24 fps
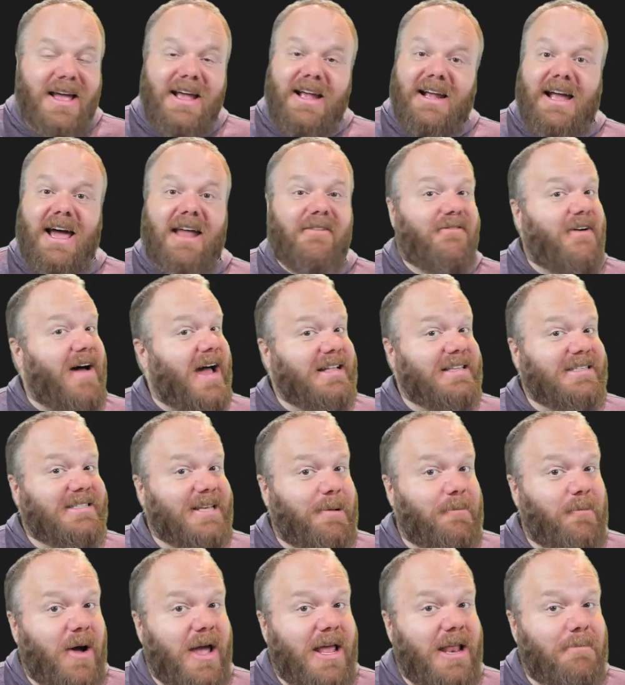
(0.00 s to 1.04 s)
Got to find
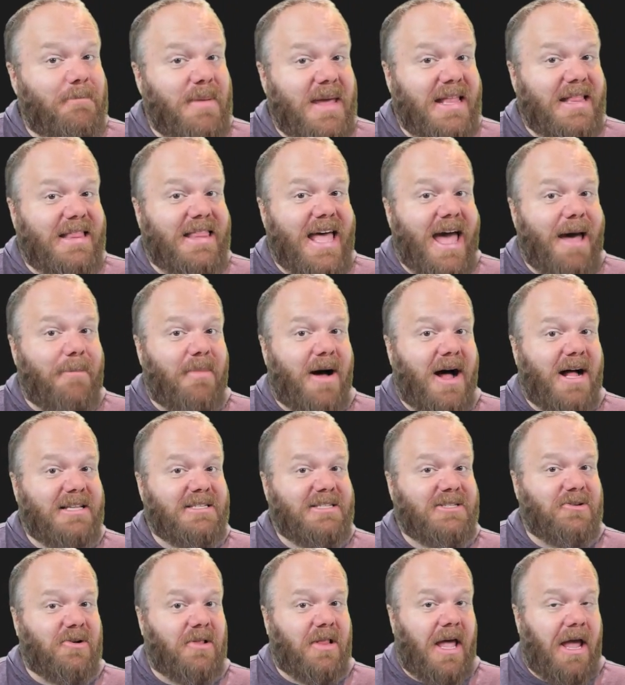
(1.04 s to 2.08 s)
some way to beat that
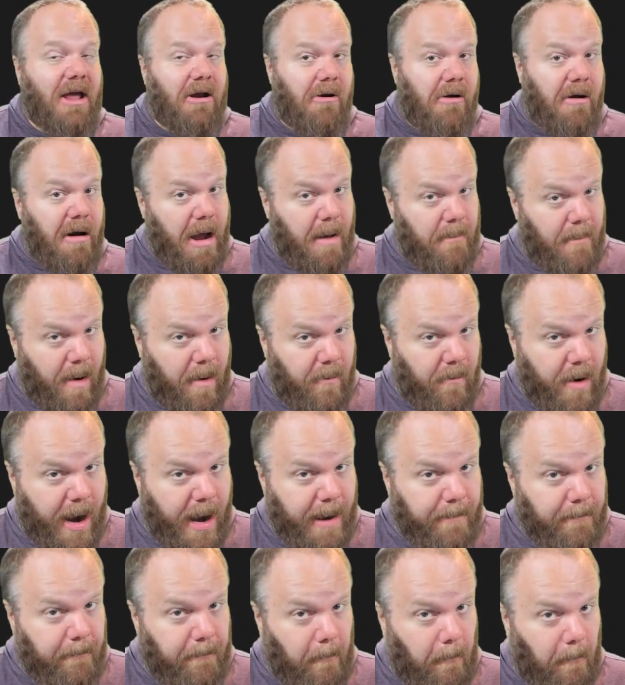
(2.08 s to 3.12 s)
monster later, am I
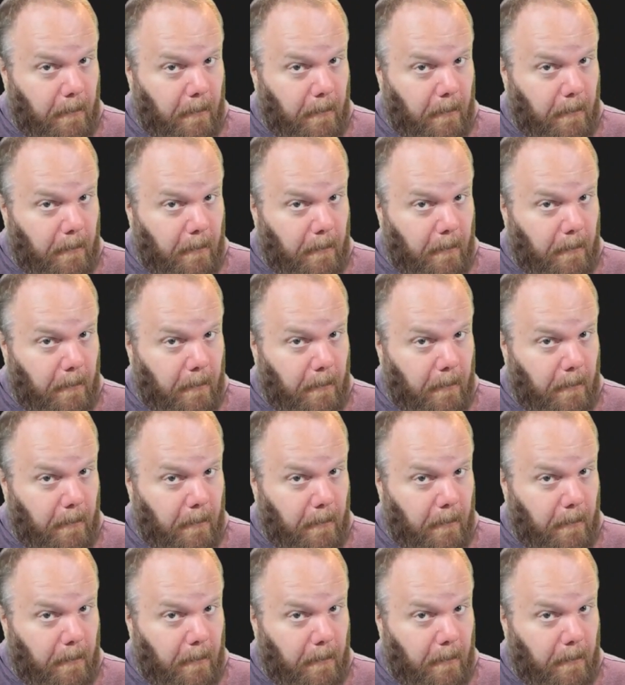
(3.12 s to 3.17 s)
right?